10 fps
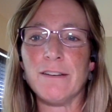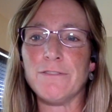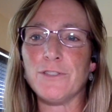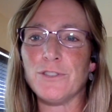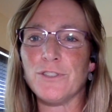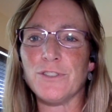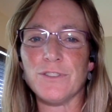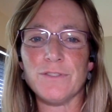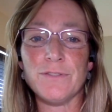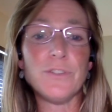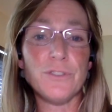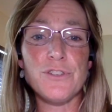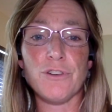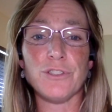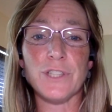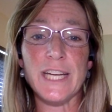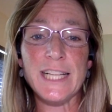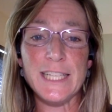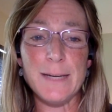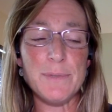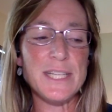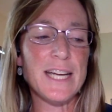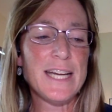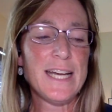in a full solar eclipse.